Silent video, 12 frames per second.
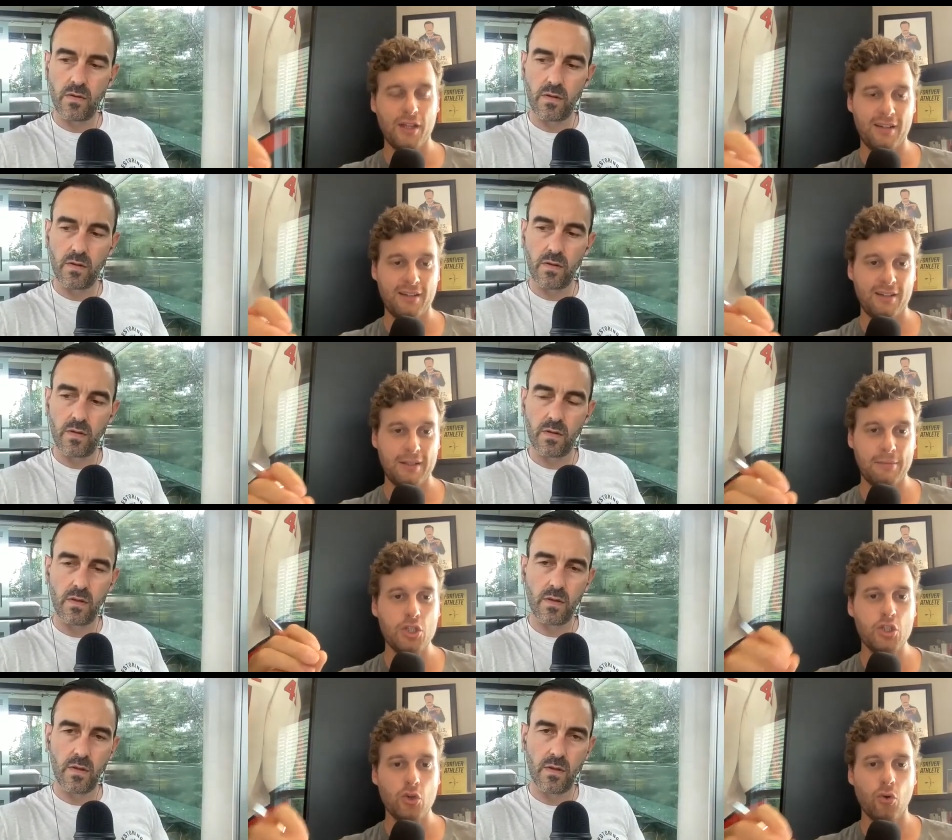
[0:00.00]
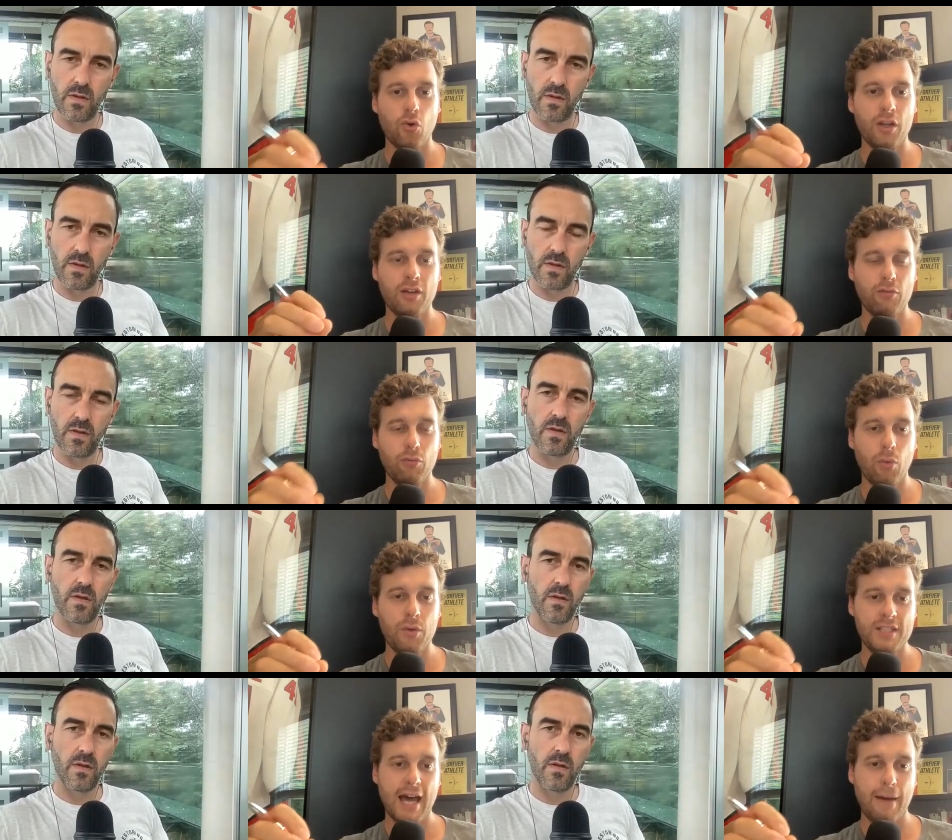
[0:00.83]
Speaker 1: that the majority of
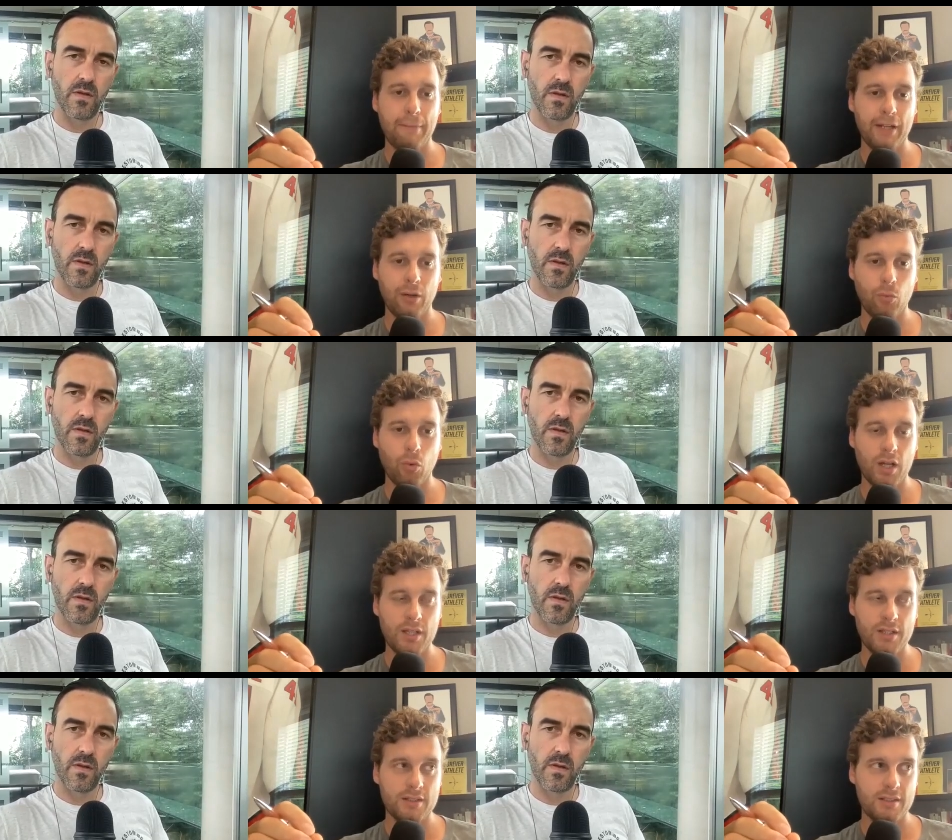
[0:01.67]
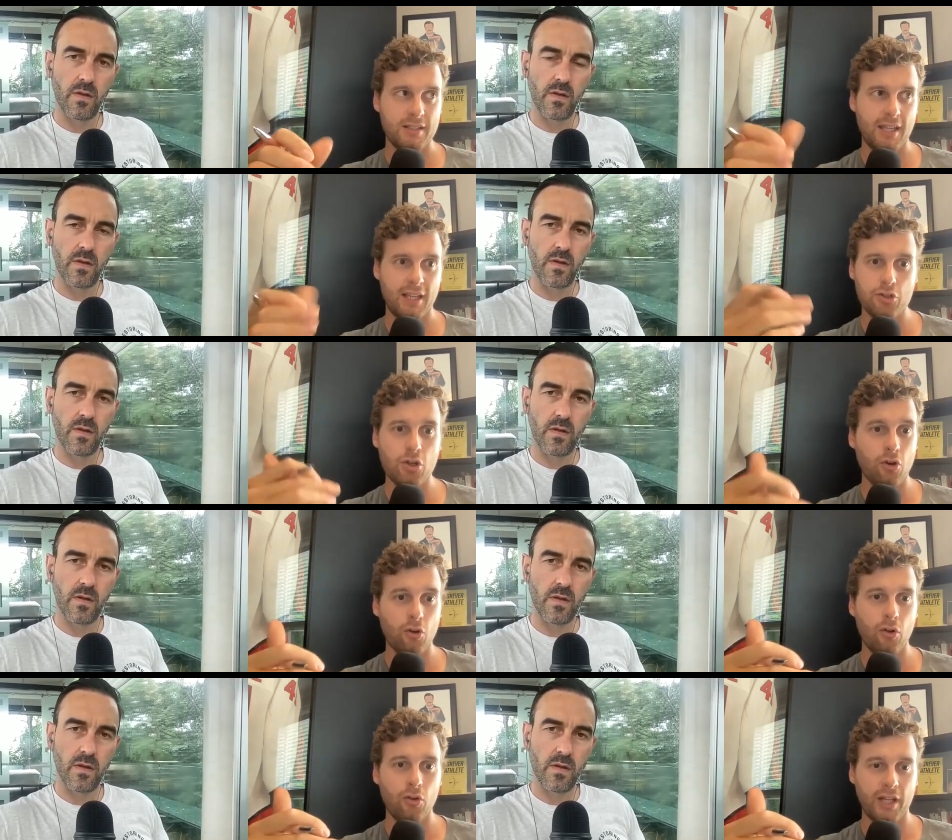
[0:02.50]
what was happening was
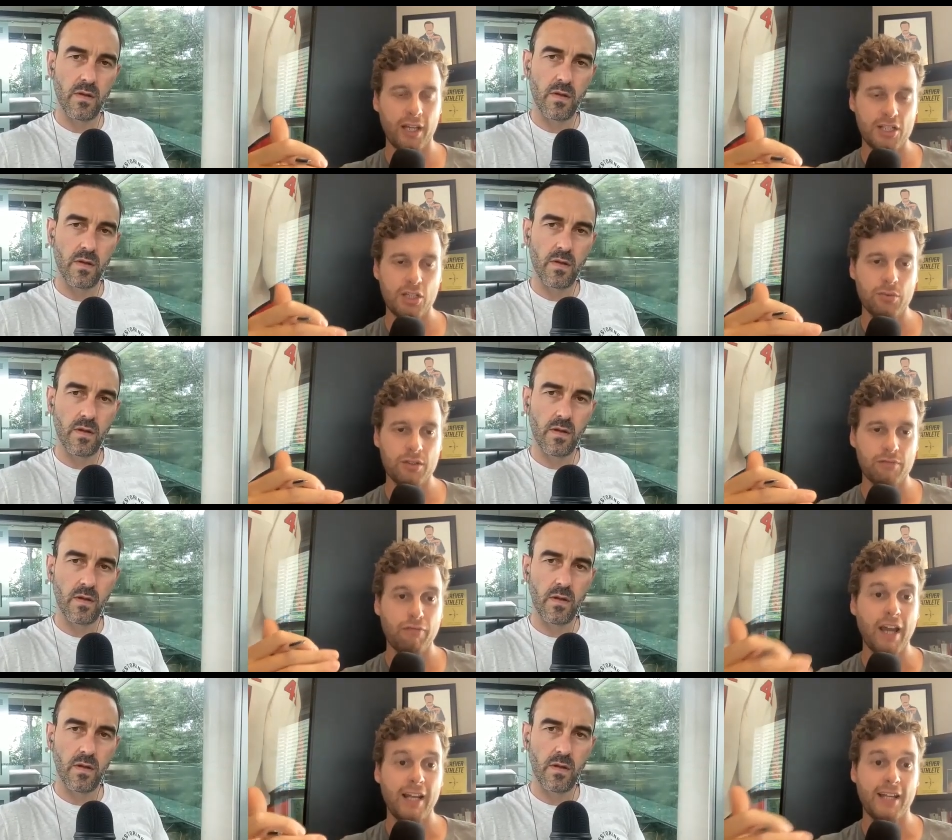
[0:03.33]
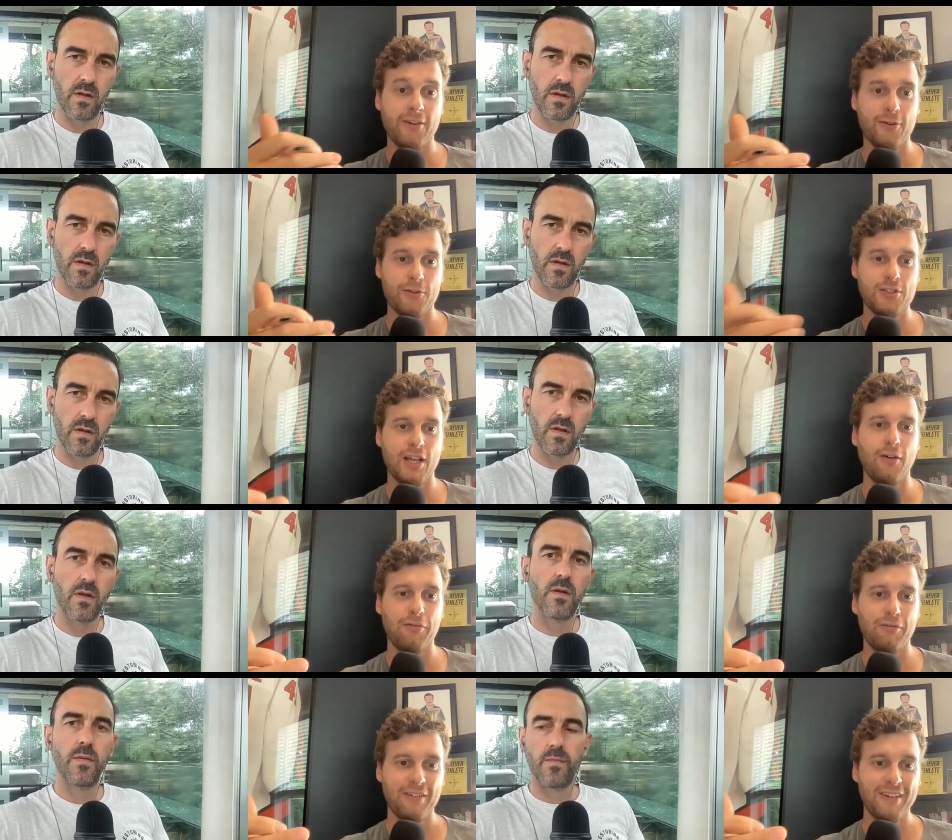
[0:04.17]
internal, like she was fighting
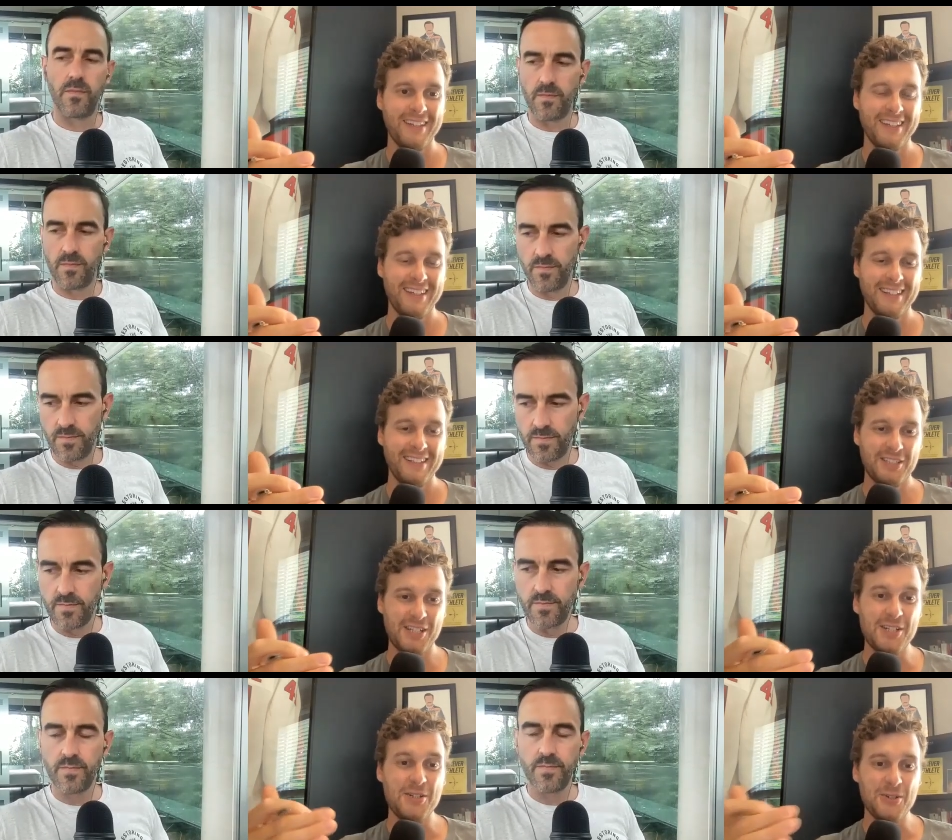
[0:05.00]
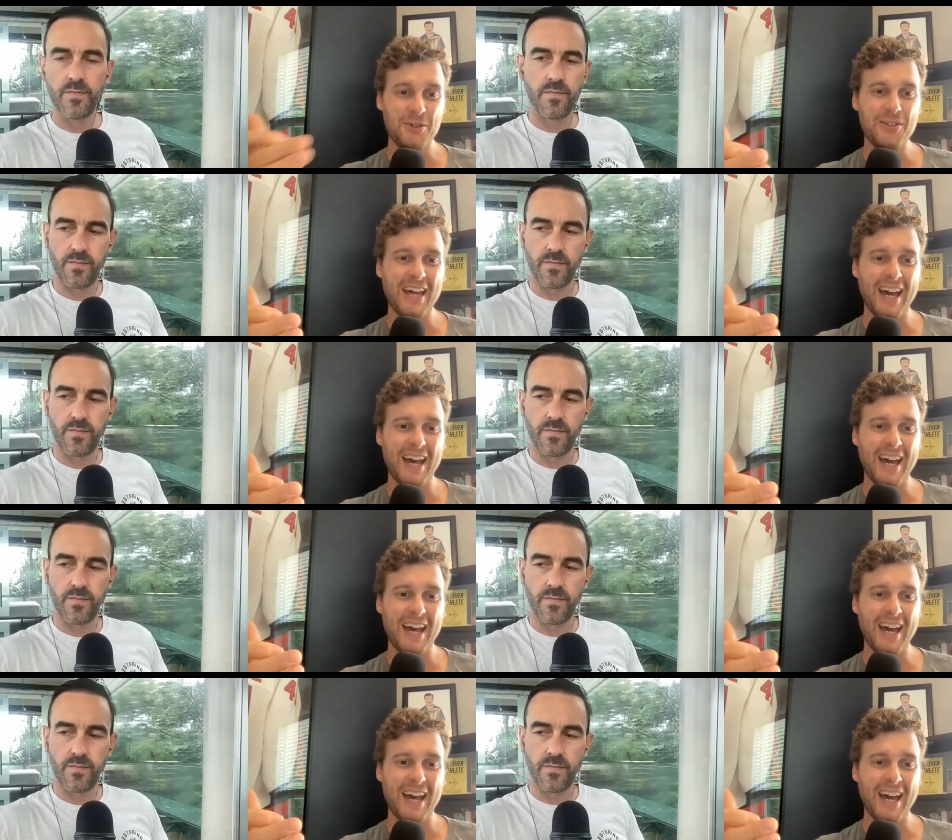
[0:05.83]
herself. Mm-hmm. She knew